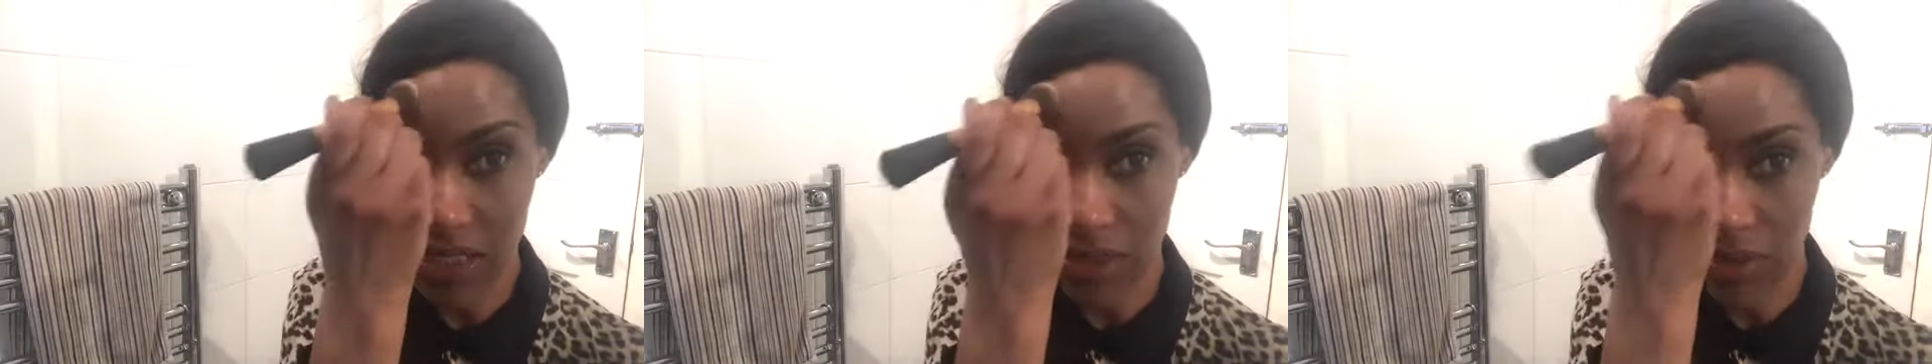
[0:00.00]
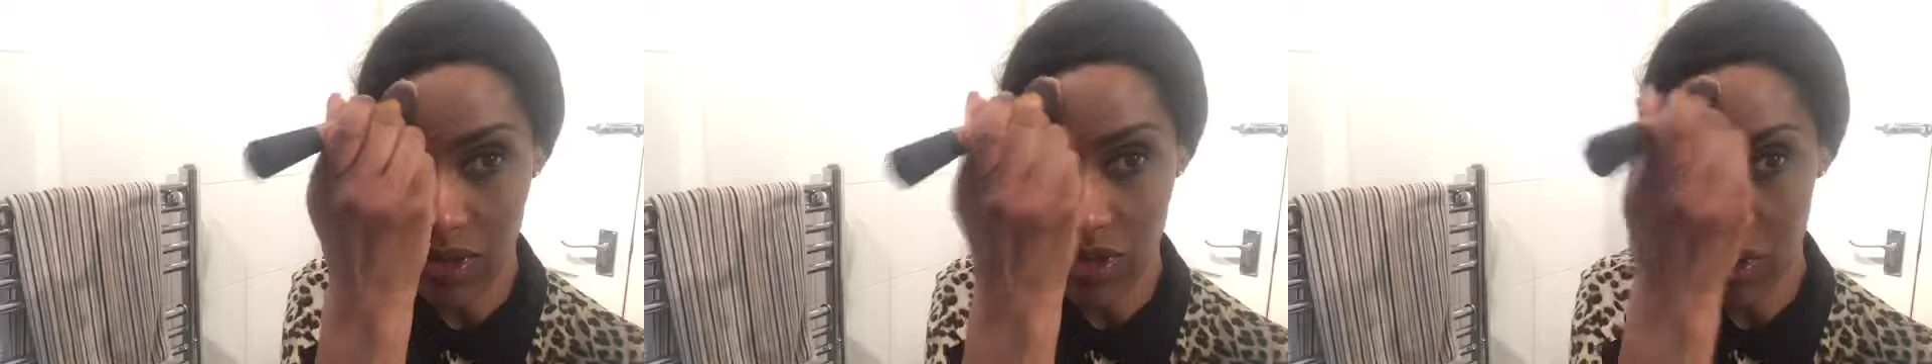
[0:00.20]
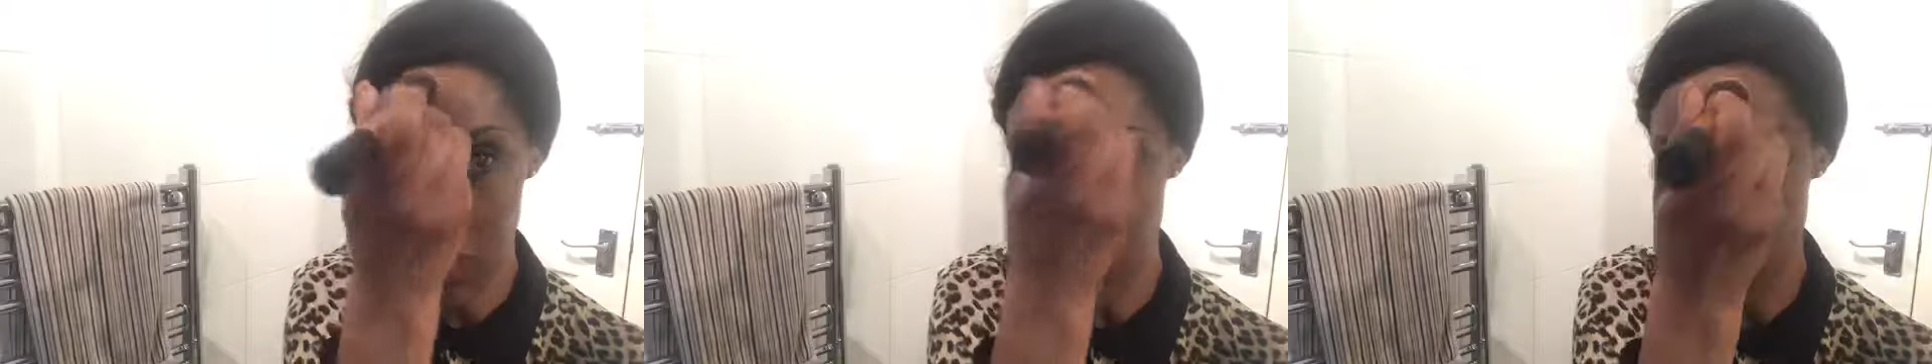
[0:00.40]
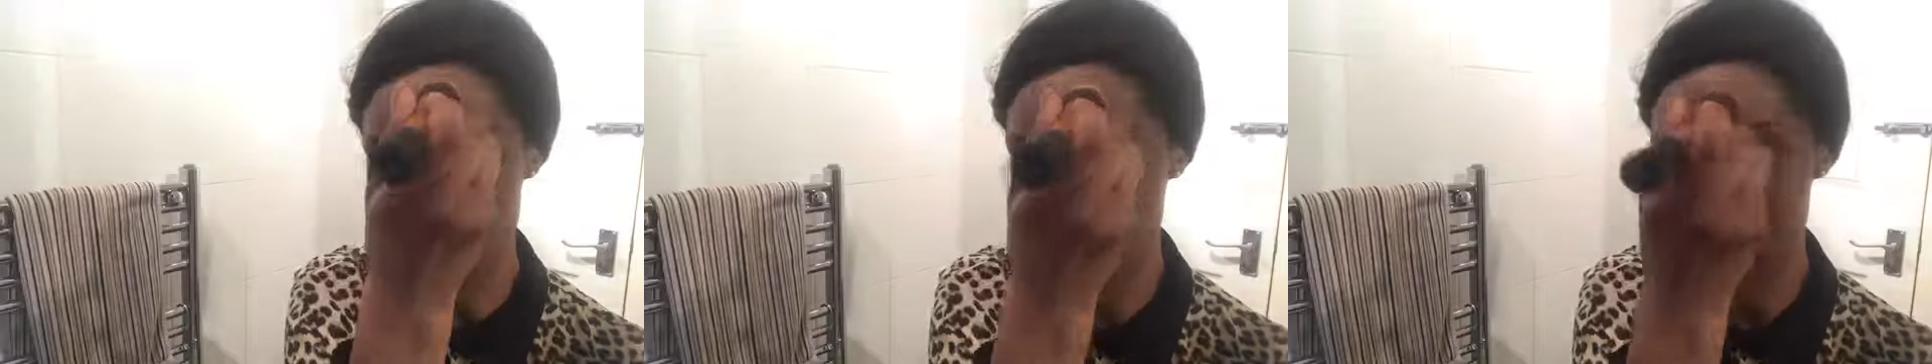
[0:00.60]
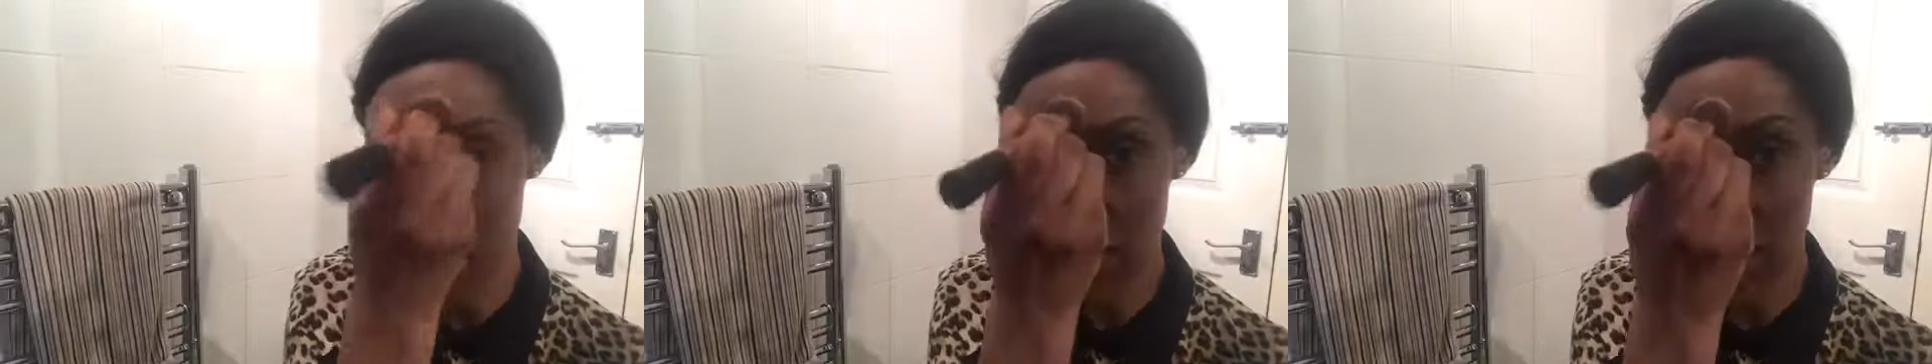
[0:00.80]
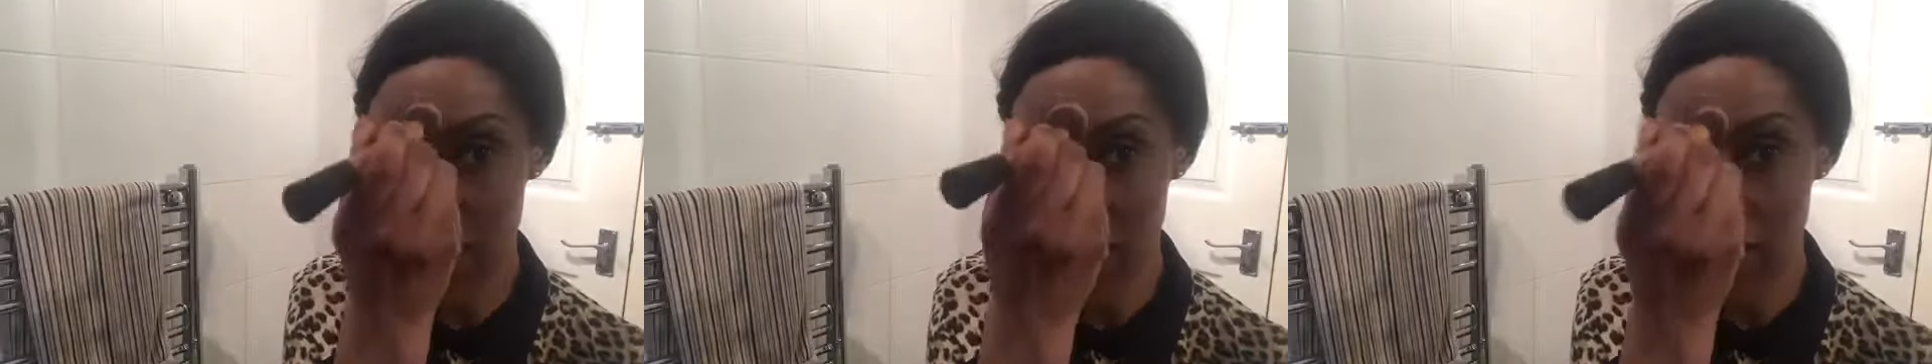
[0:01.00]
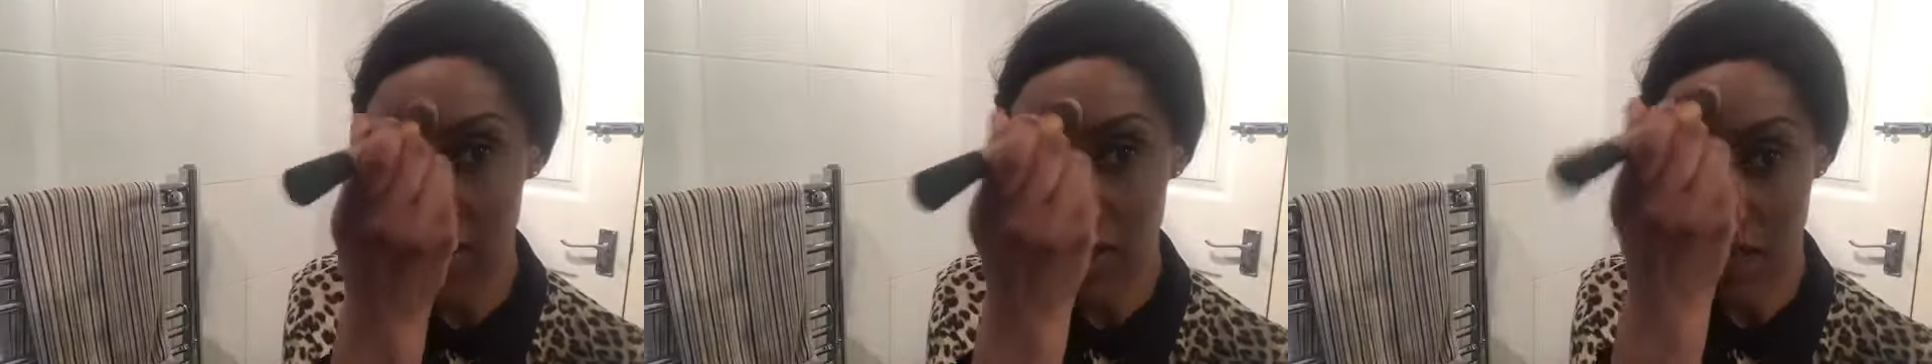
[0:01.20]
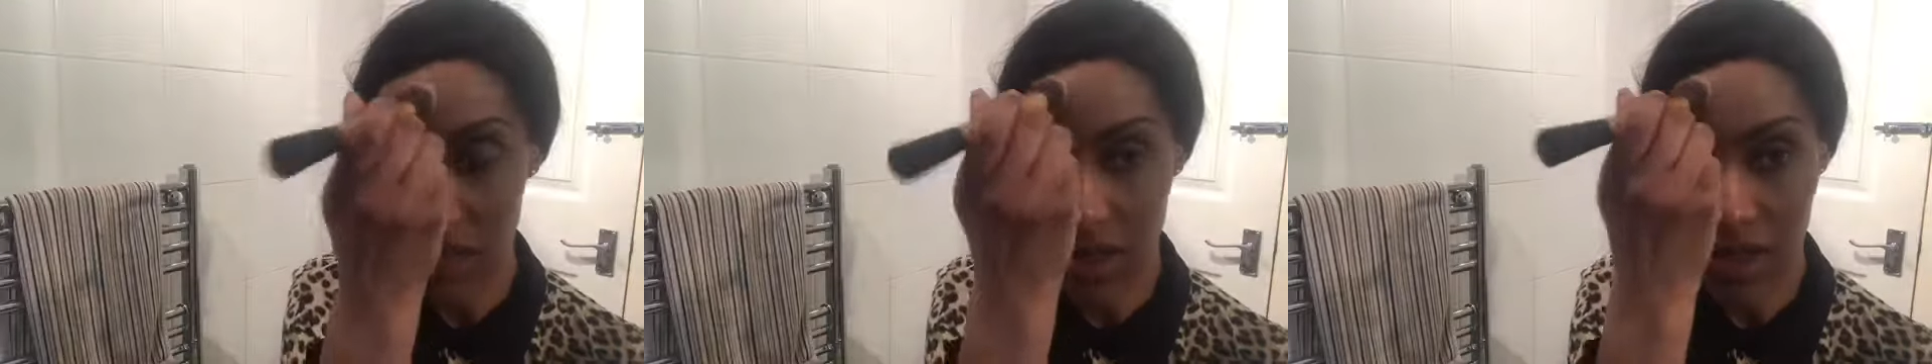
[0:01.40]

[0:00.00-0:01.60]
so I'll just pop a bit there.